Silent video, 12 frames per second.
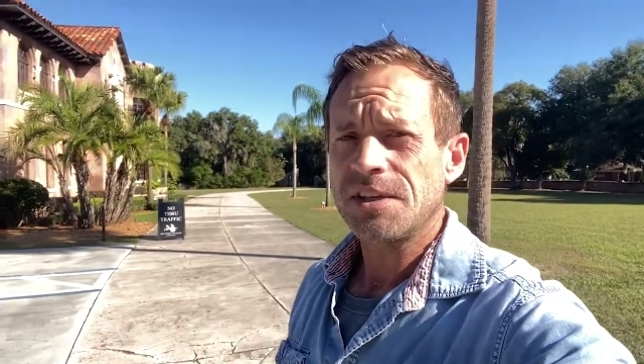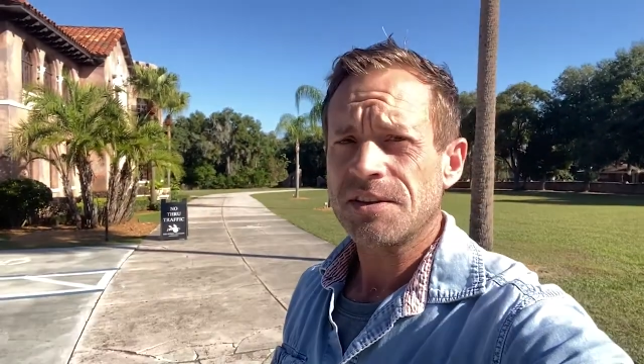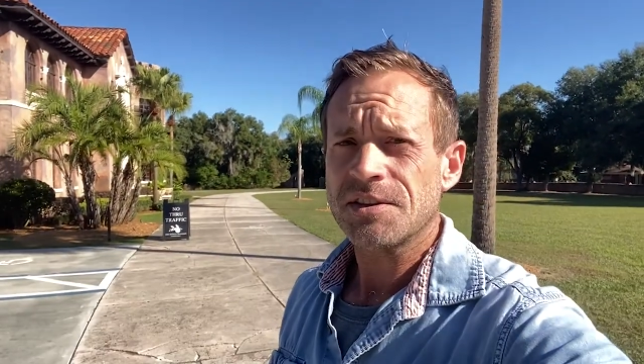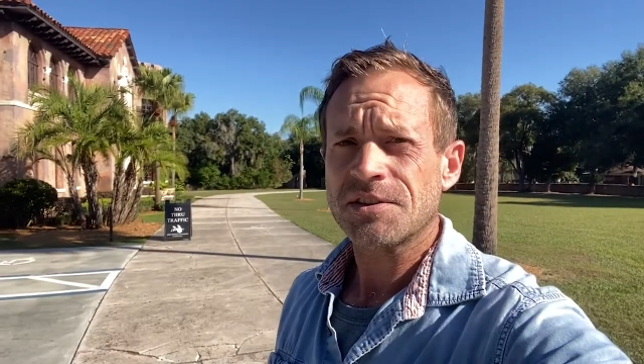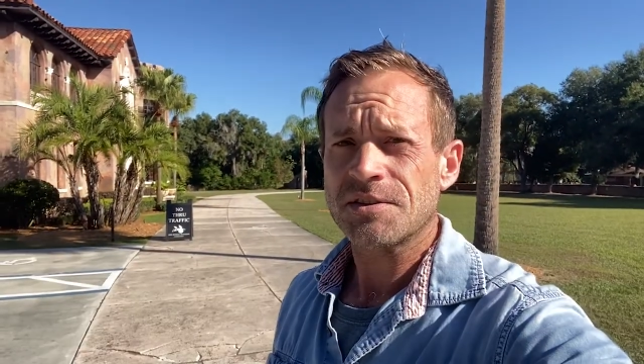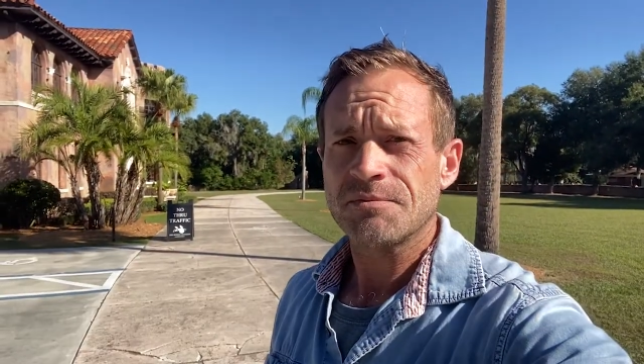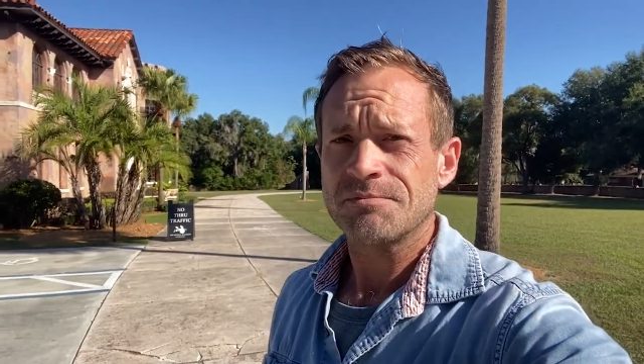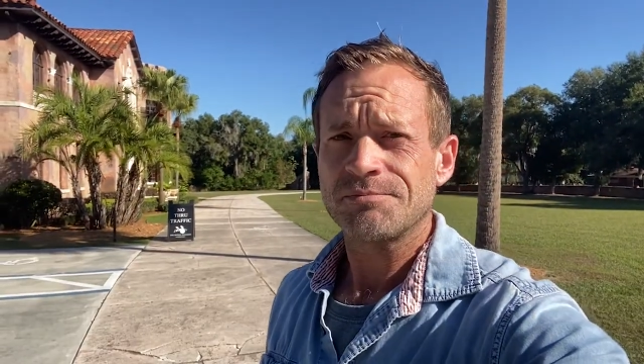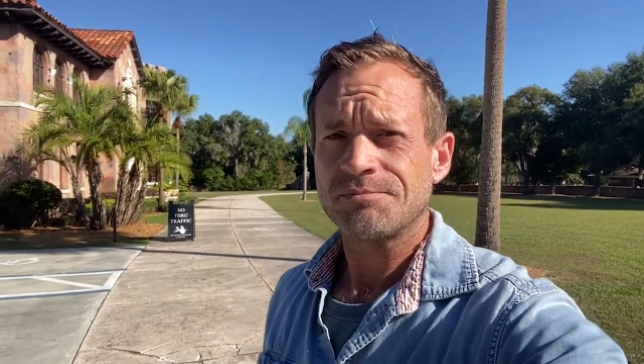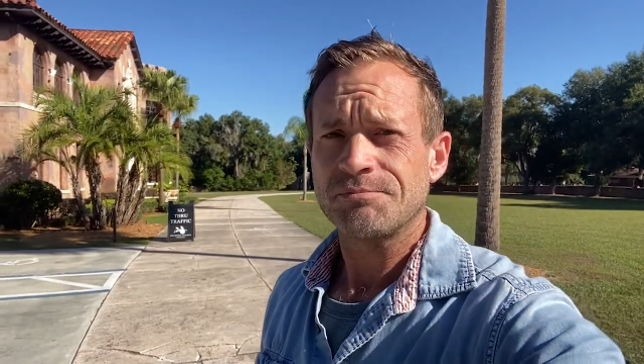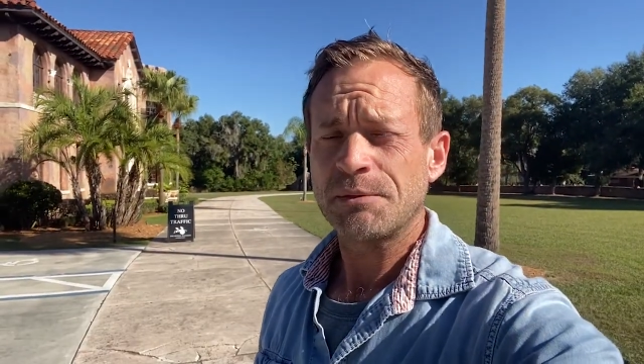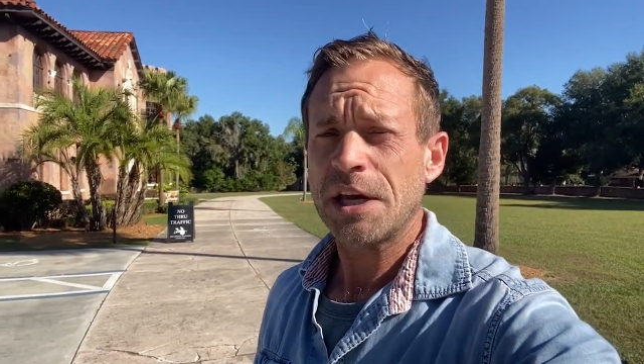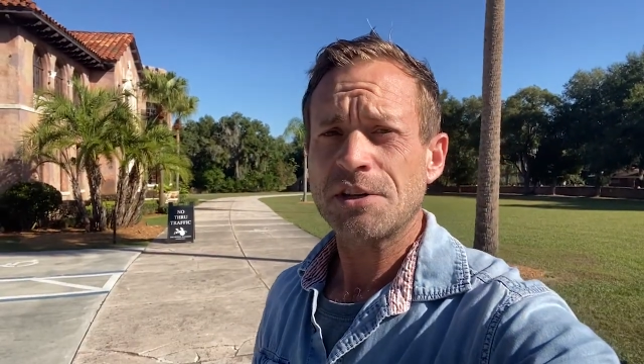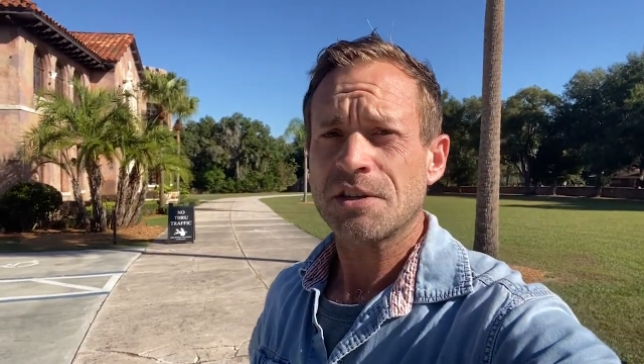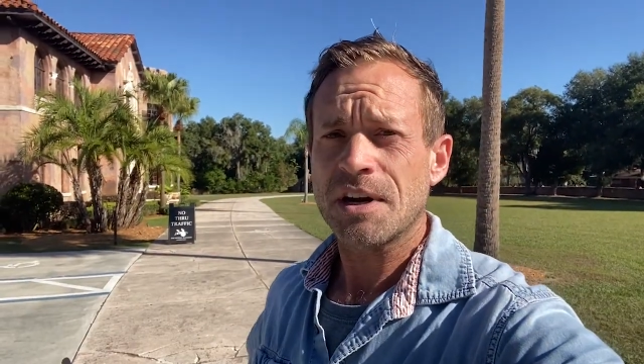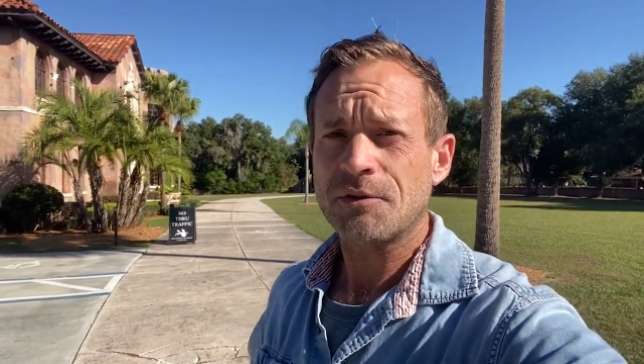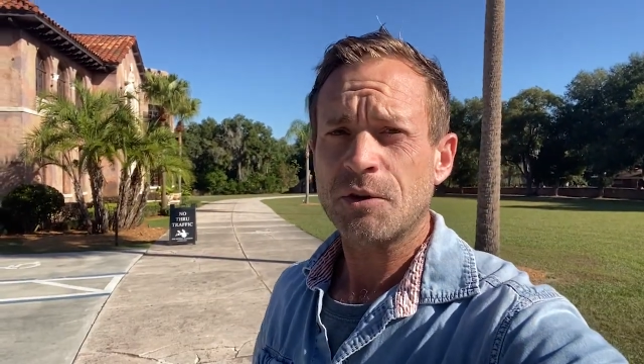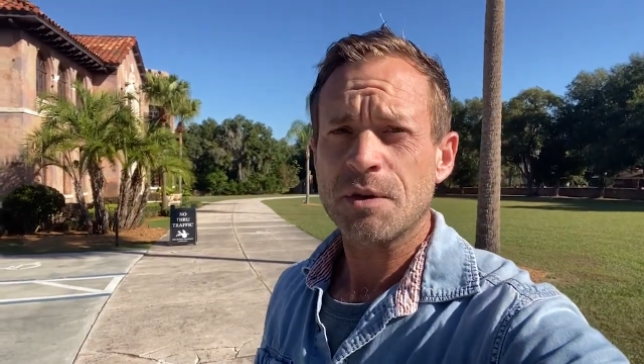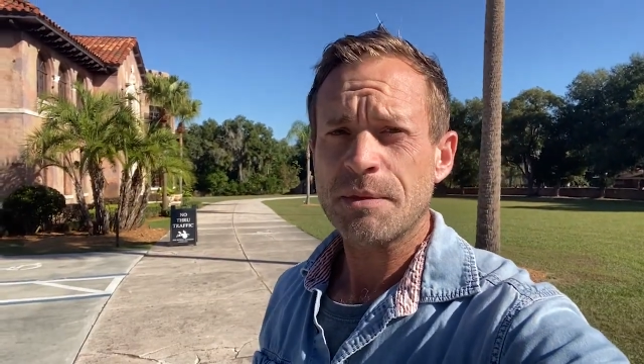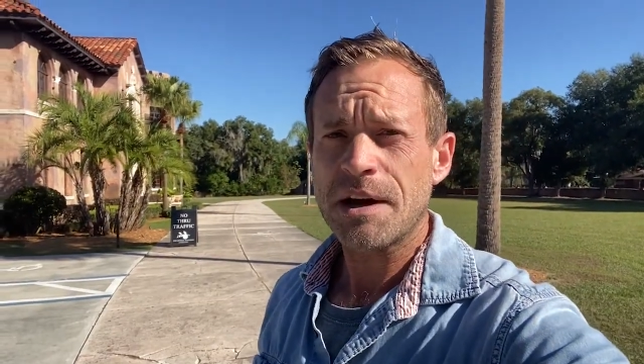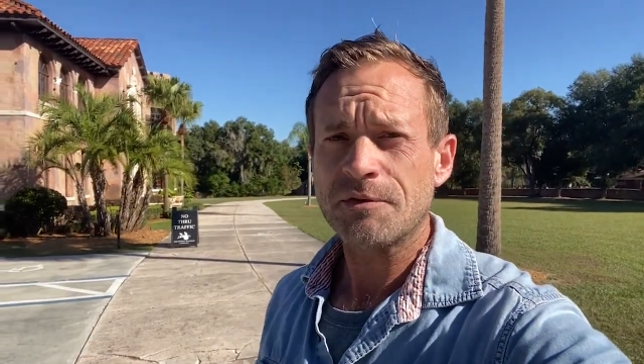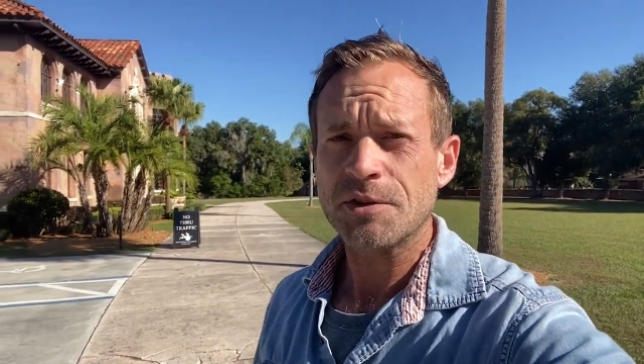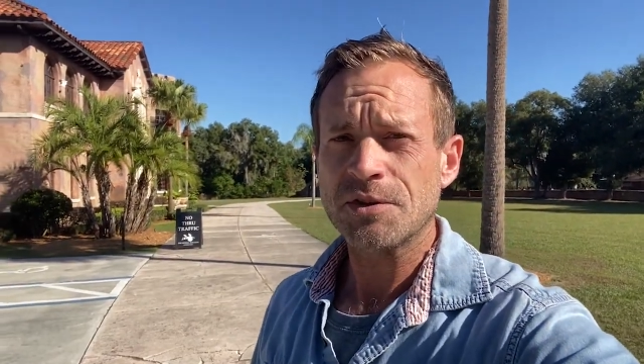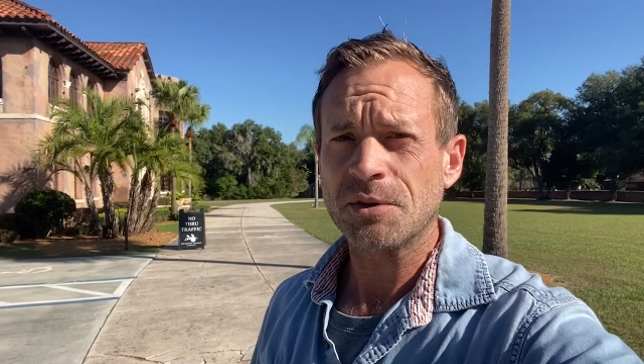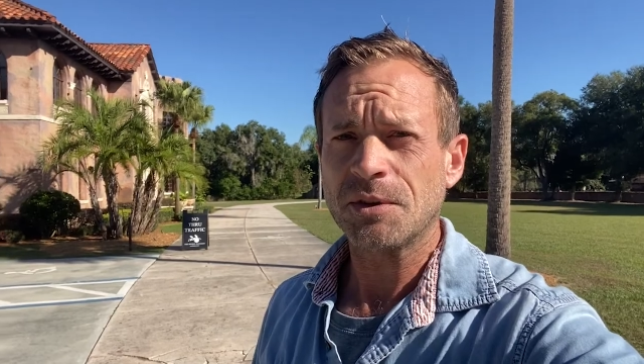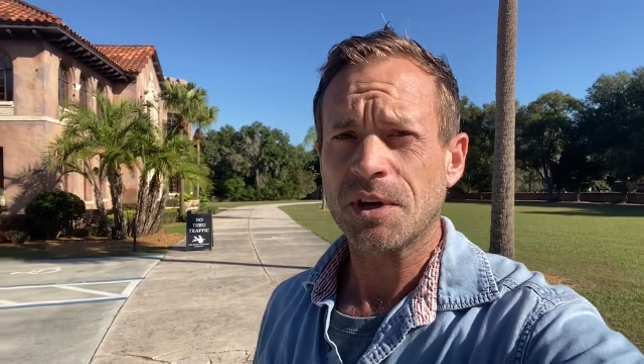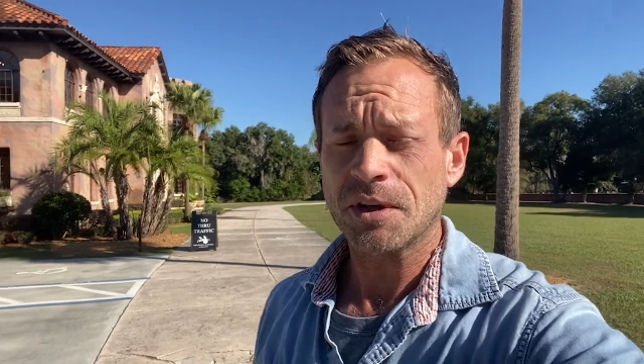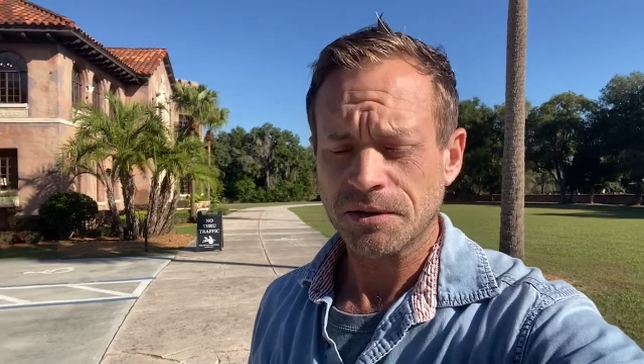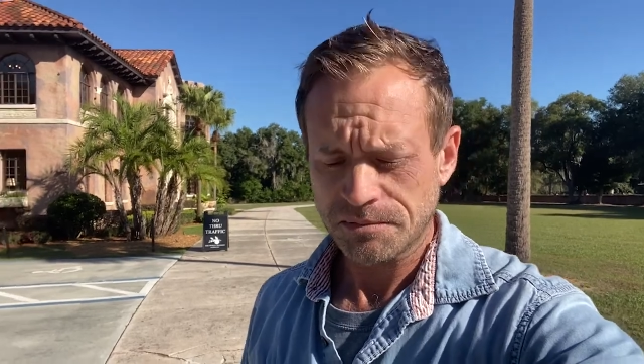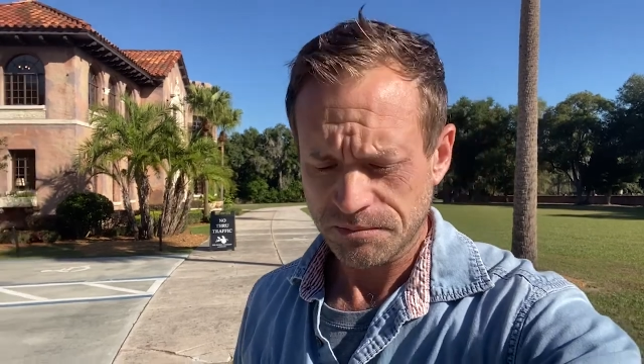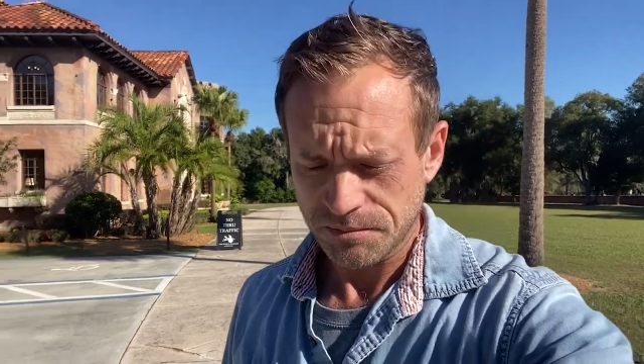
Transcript: this mansion I've heard about for so long.